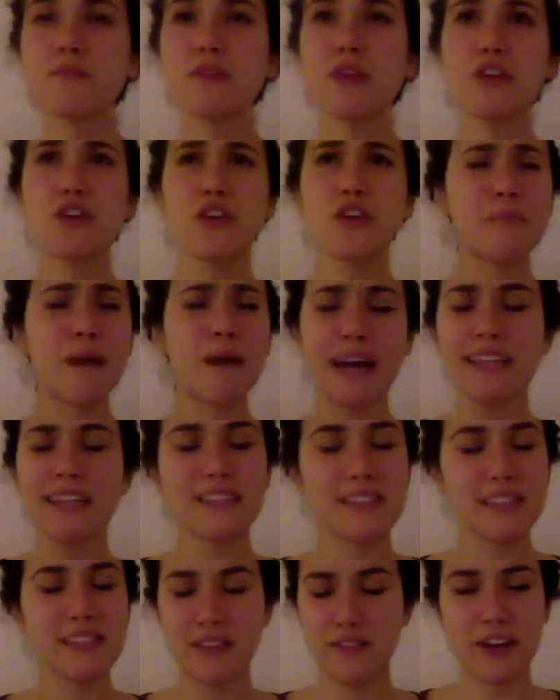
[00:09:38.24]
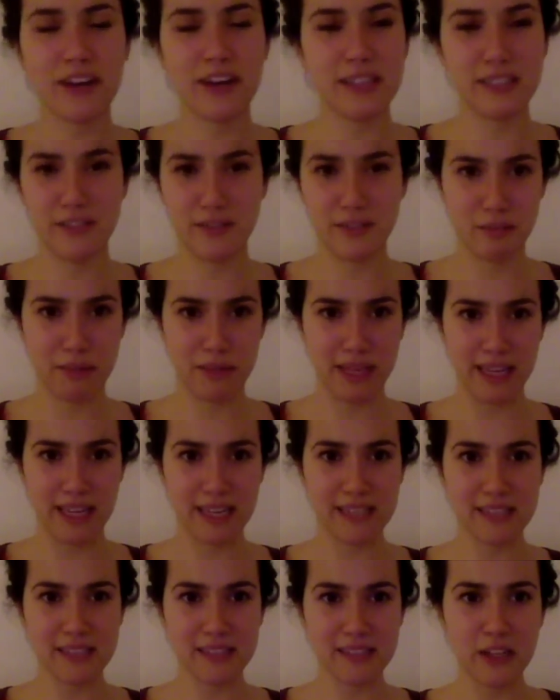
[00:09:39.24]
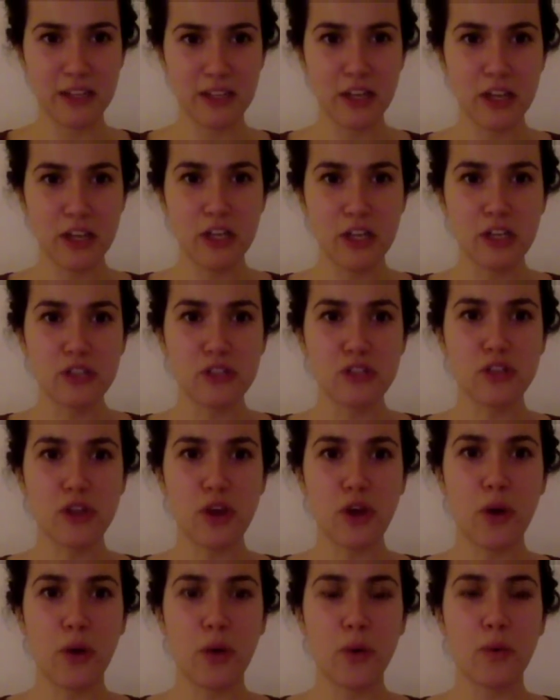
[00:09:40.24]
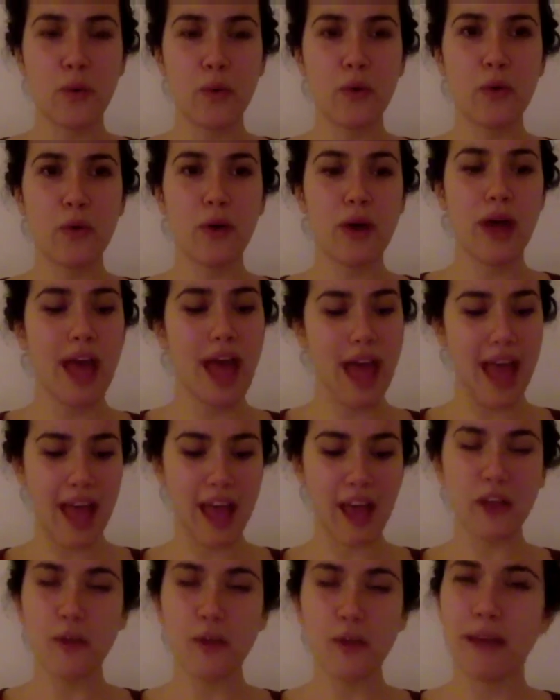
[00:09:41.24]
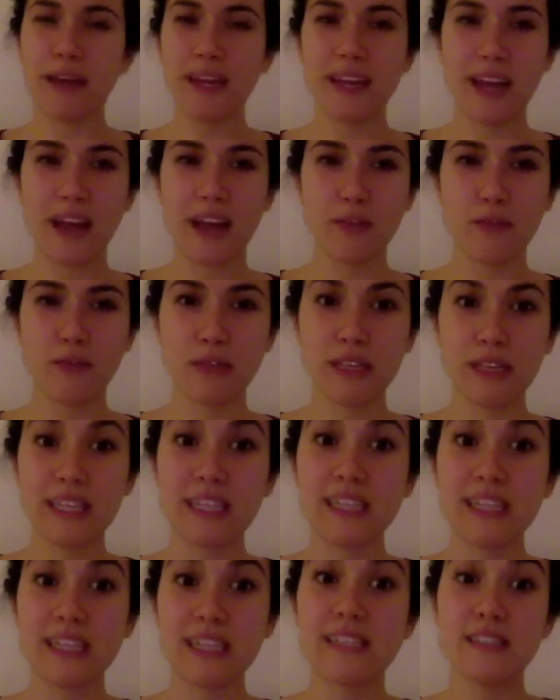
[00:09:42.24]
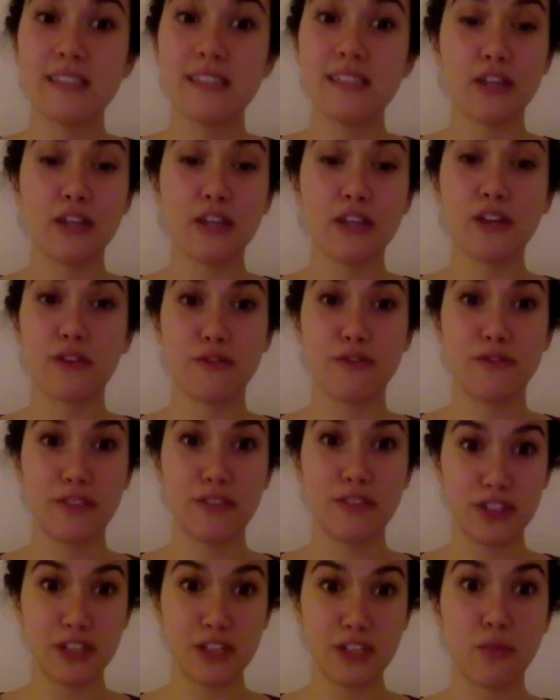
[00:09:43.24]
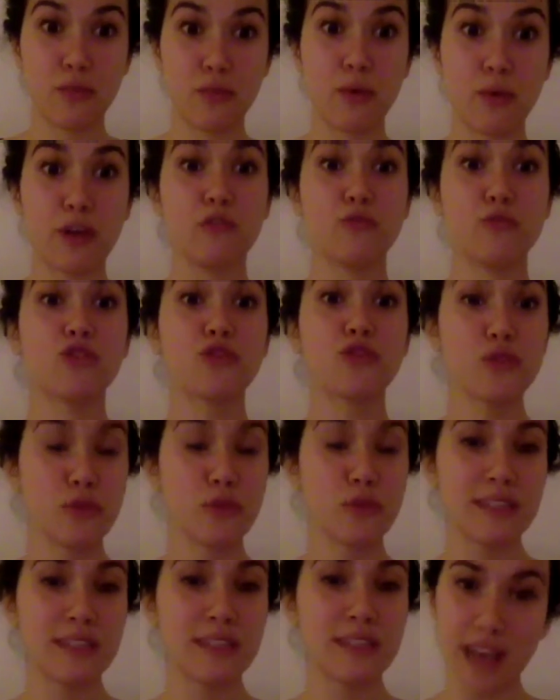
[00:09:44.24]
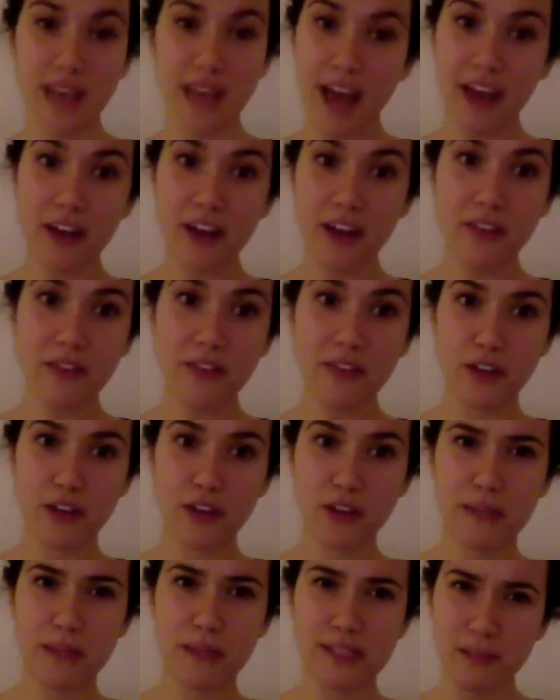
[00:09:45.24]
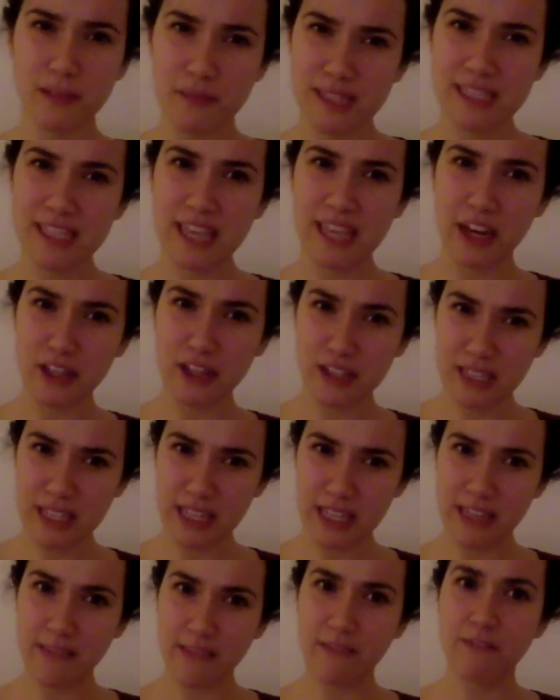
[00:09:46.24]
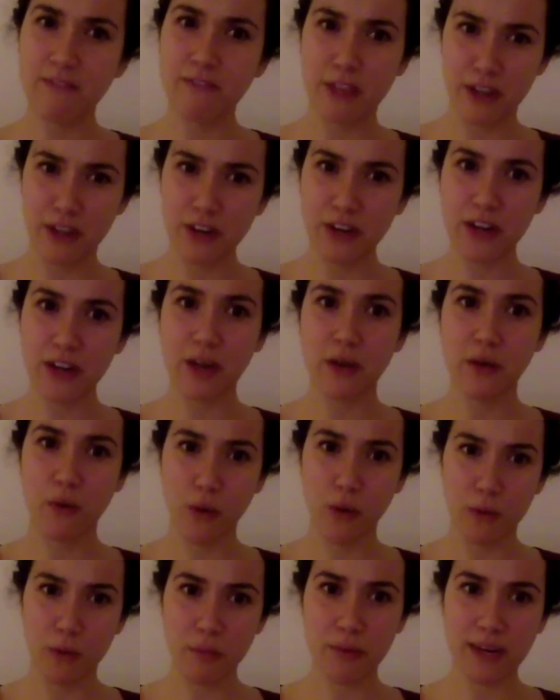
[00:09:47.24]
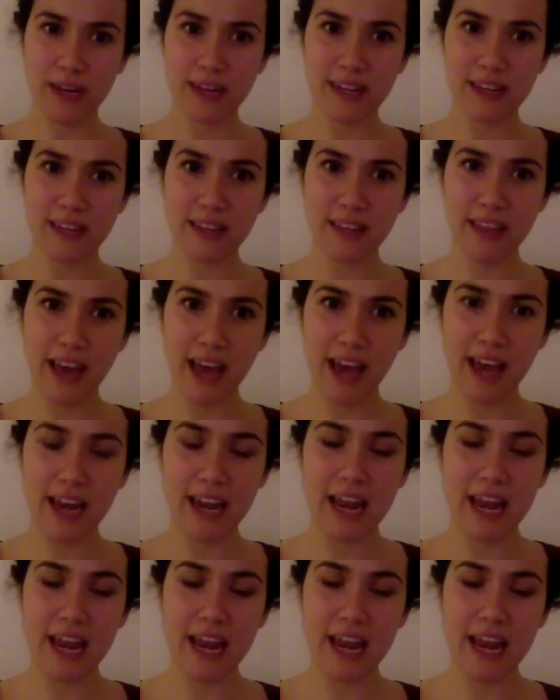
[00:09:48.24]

your mind is in a very different place. So, you might not really see your vision of what you truly desire. There could be some scarcity and fear incorporated in that.